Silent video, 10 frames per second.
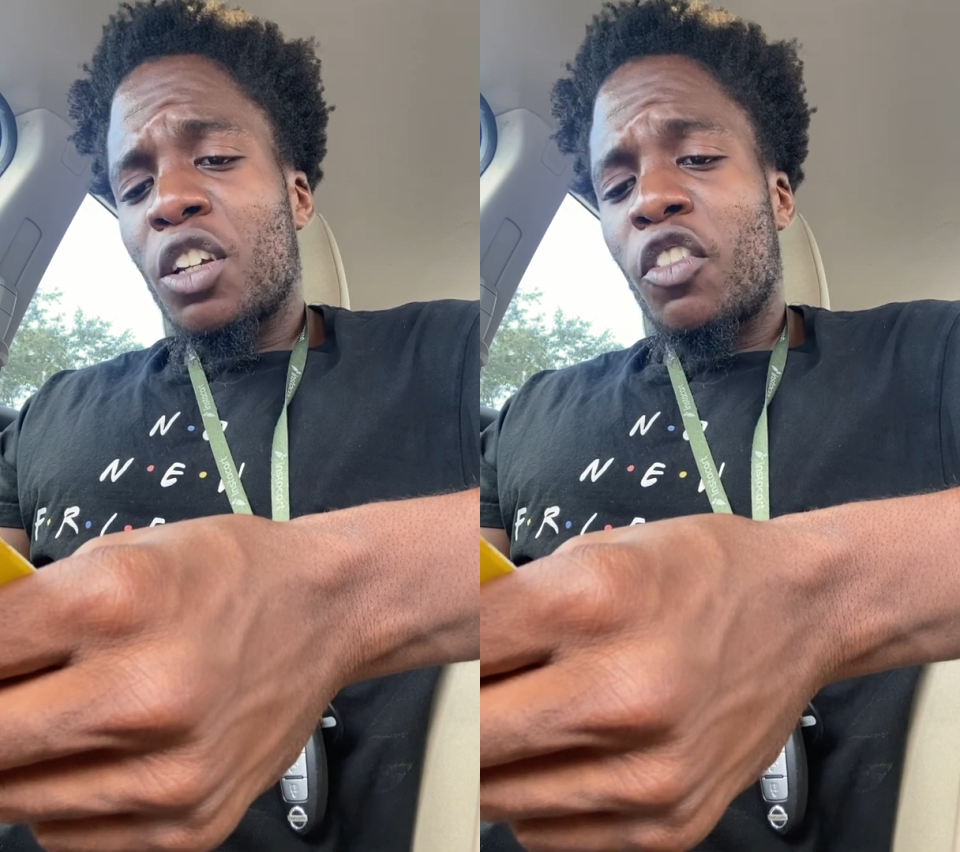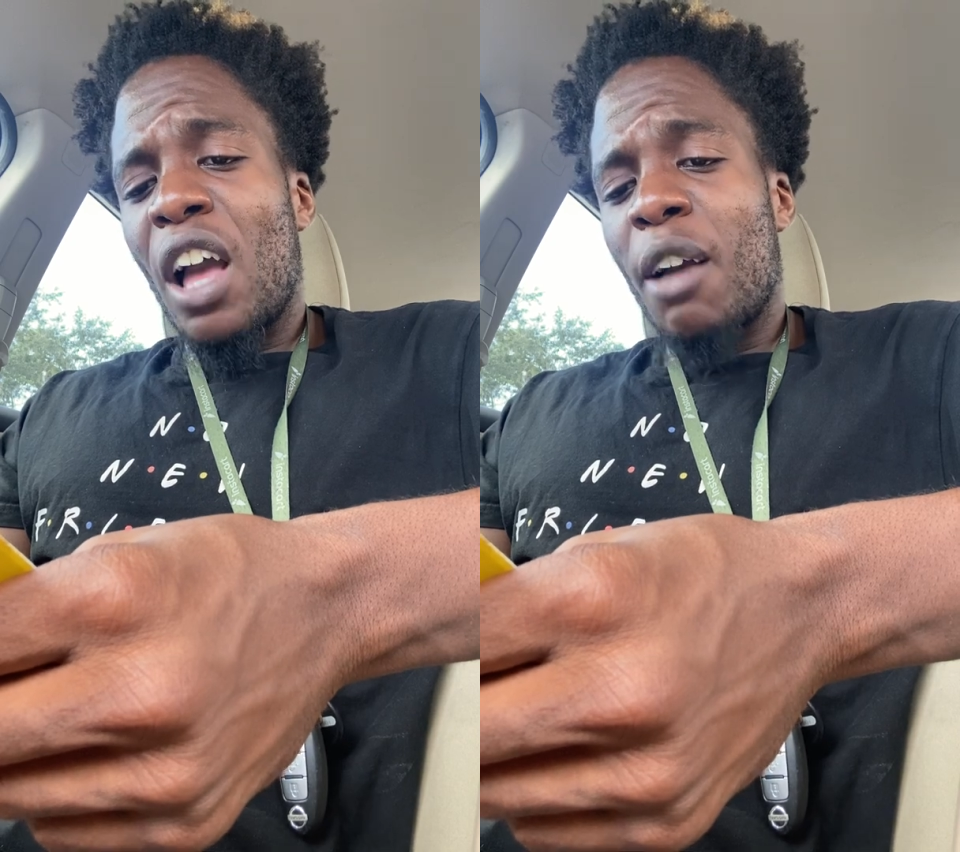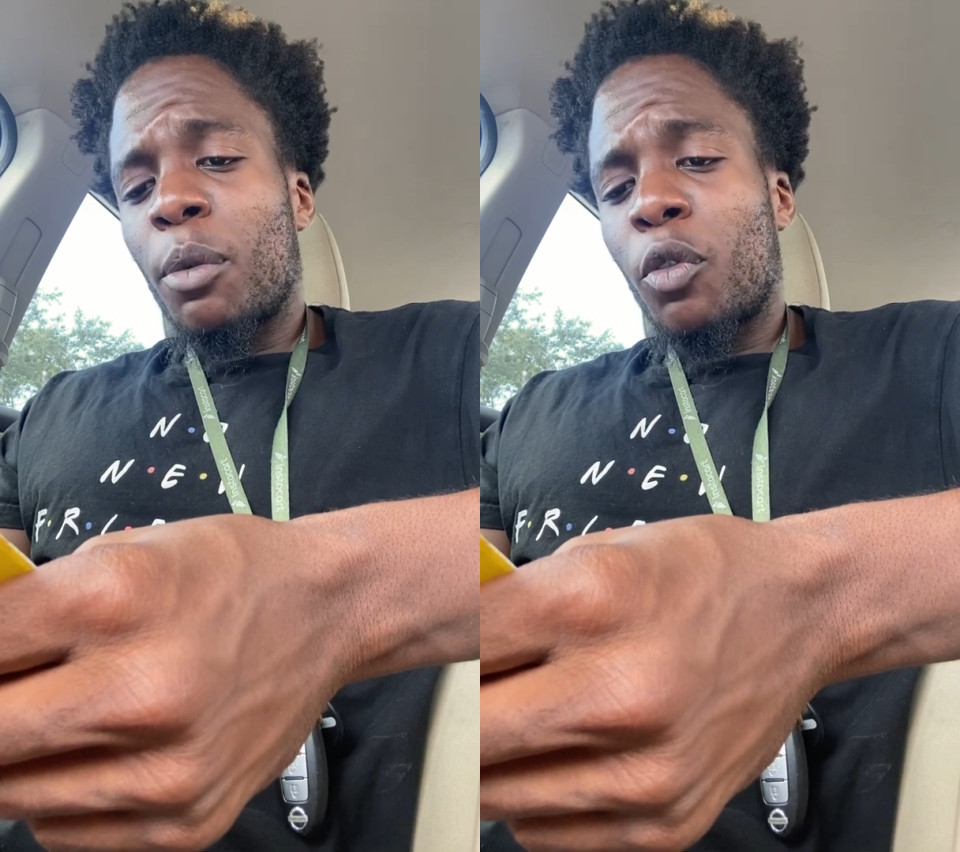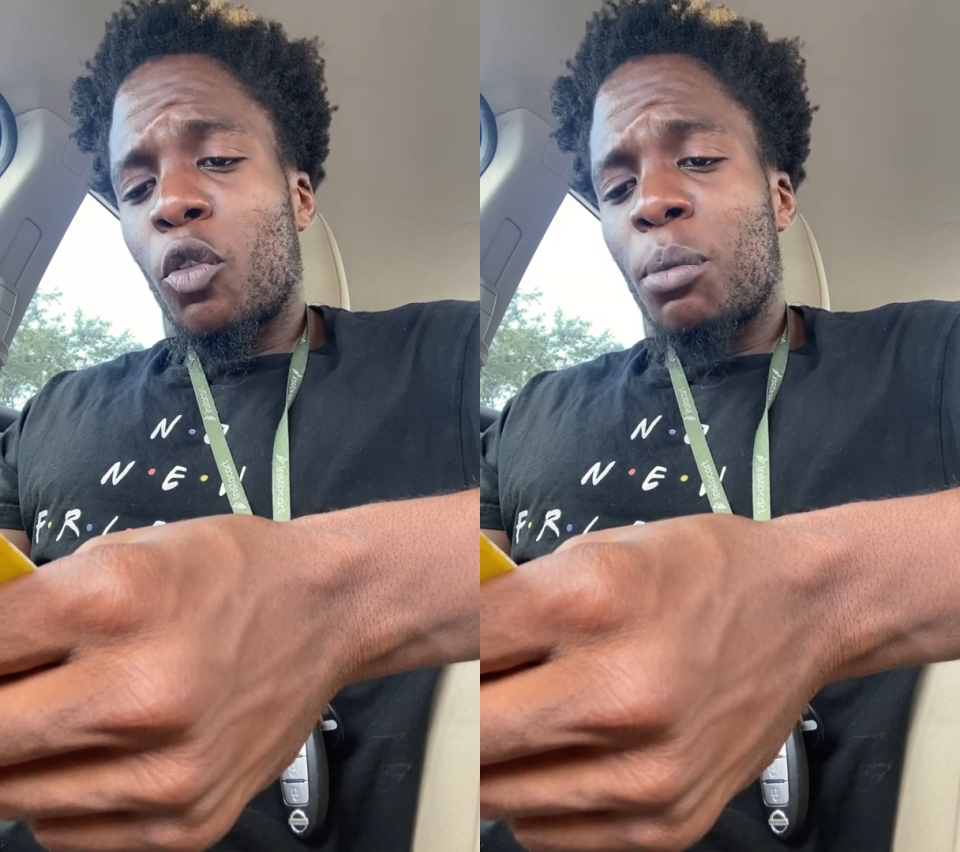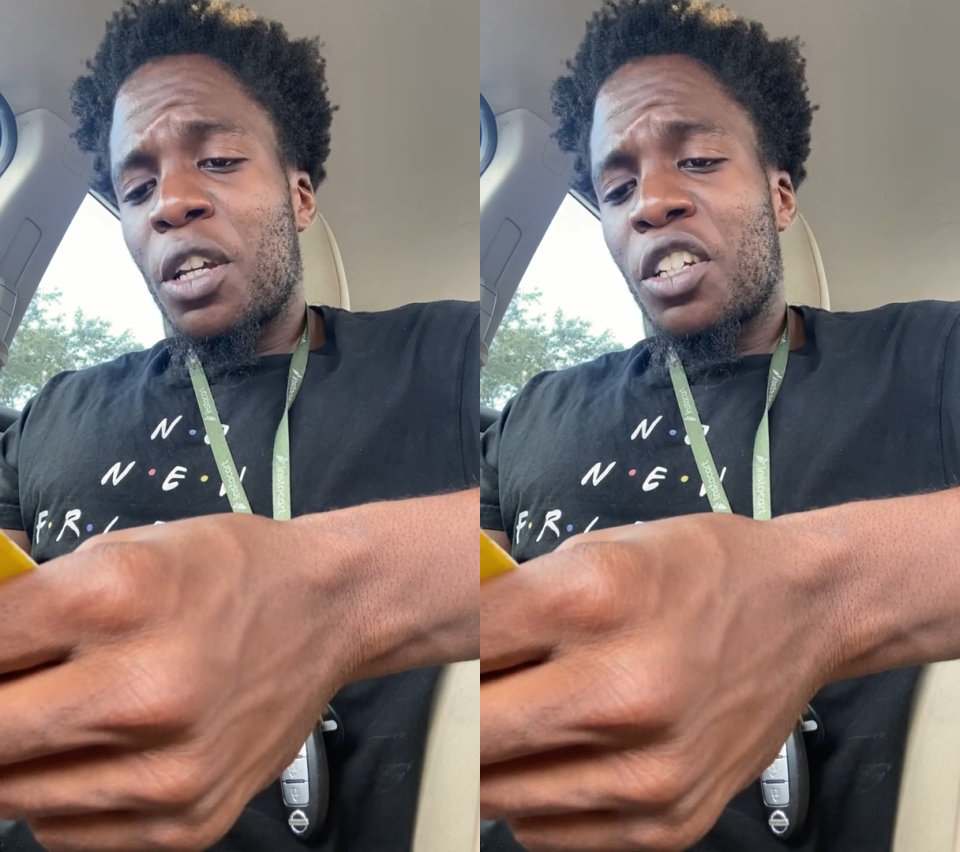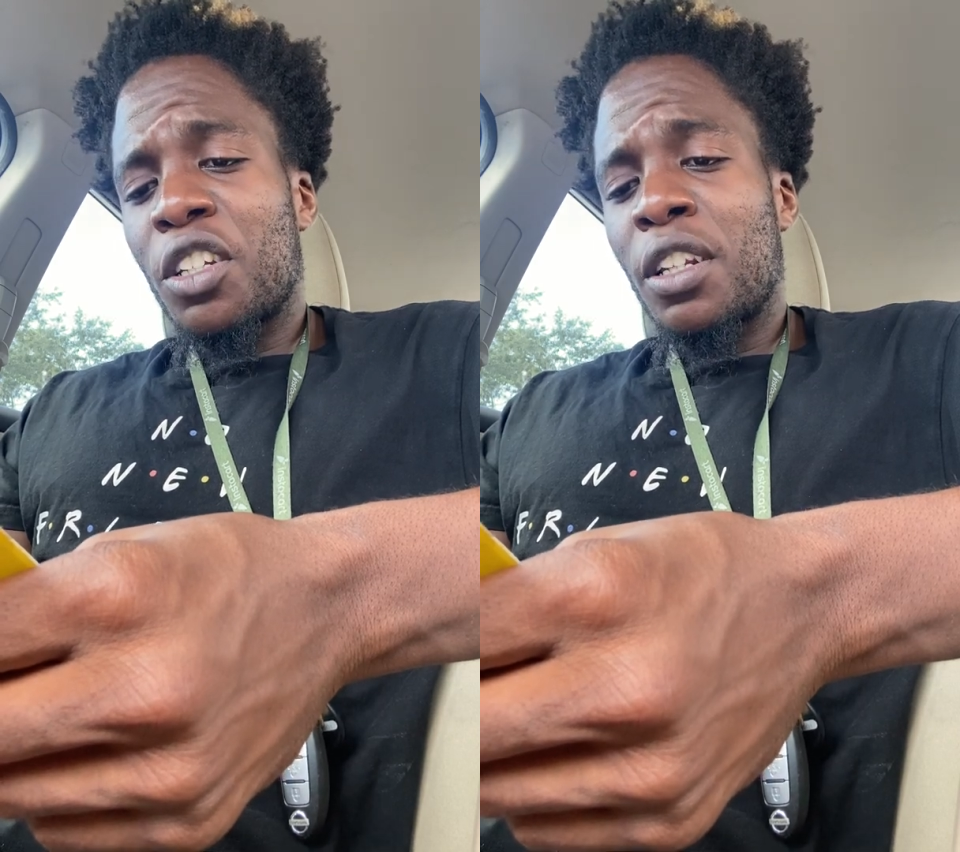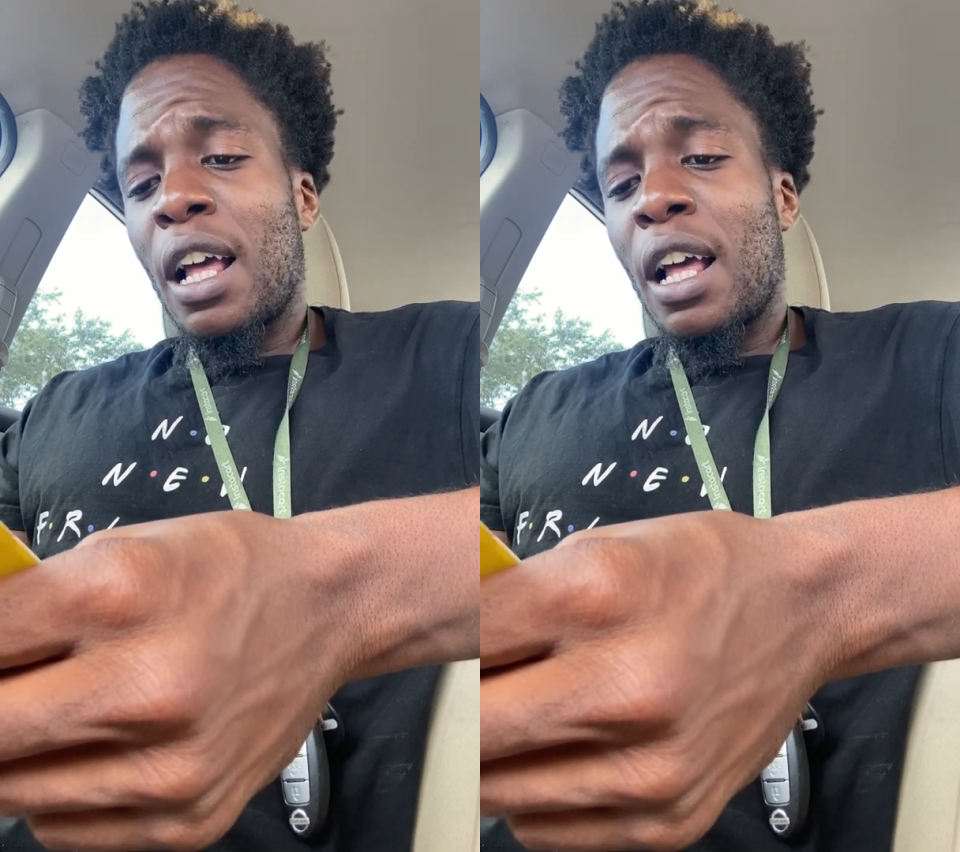of habit formation,